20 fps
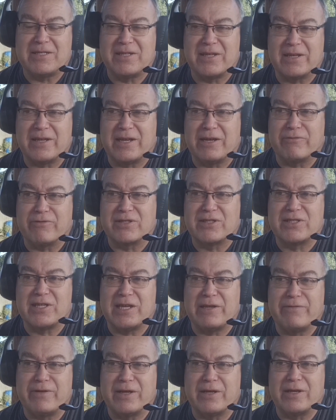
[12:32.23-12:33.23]
basically are
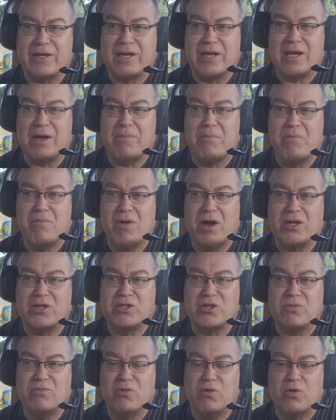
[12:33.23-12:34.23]
receiving
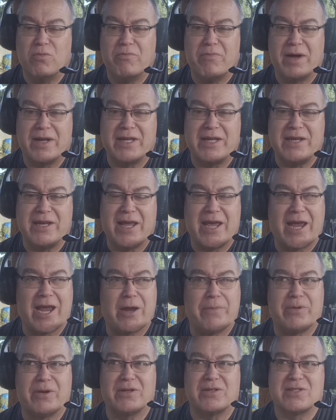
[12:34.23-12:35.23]
much more money
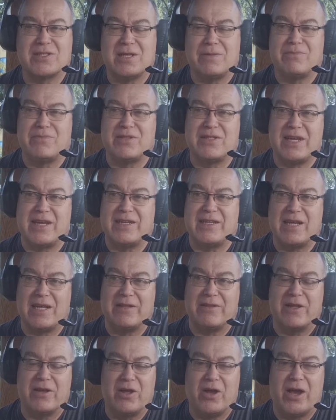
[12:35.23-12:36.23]
now, because someday
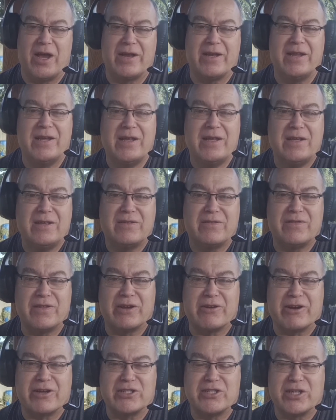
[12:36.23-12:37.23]
down the line
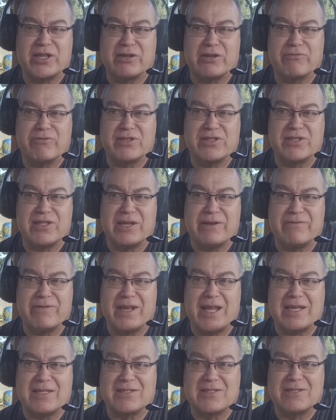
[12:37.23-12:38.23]
they're actually going to
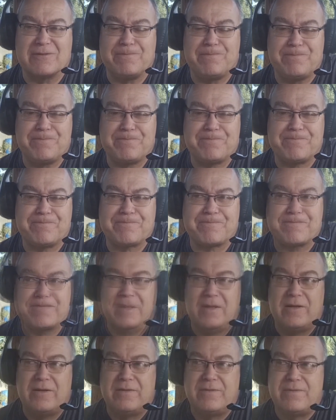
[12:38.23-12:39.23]
receive less.
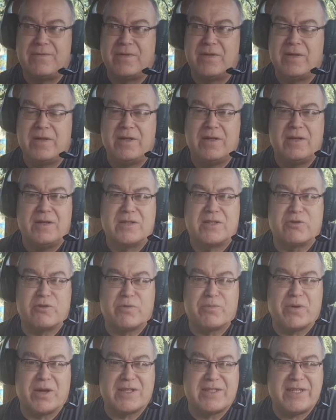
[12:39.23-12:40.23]

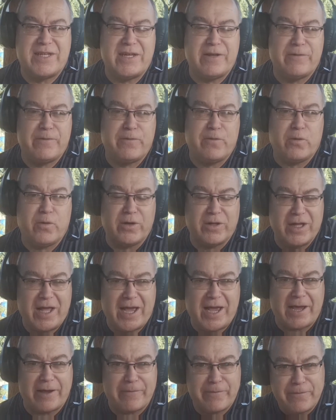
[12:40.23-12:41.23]
So with my tin foil
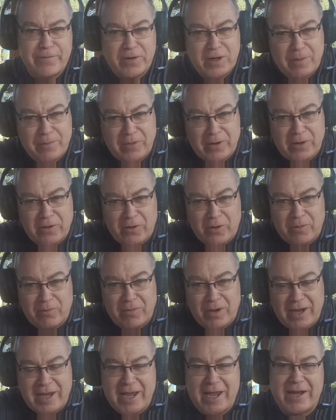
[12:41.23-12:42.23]
hat firmly
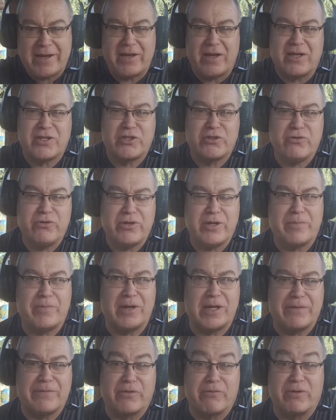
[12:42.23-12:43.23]
on my head, I truly
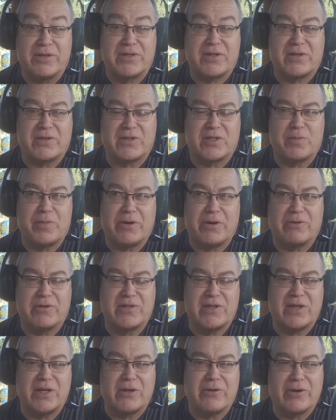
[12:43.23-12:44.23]
believe there is a
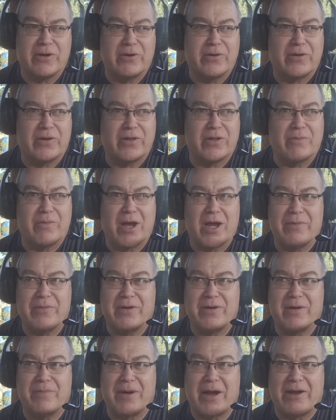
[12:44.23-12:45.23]
conspiracy going on at the
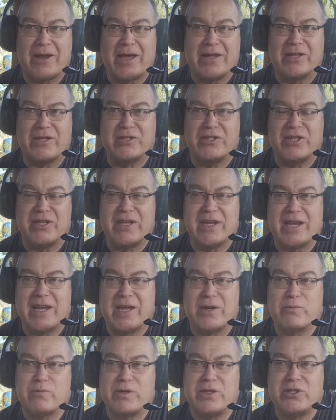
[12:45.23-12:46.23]
moment about energy,
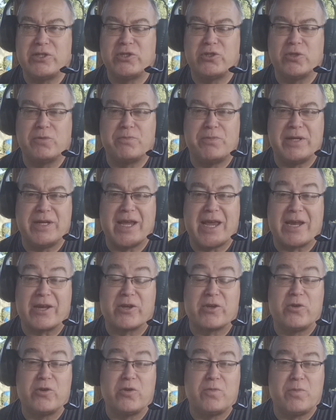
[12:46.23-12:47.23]
and we should be
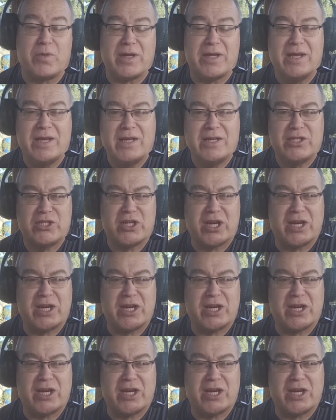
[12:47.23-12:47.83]
and could be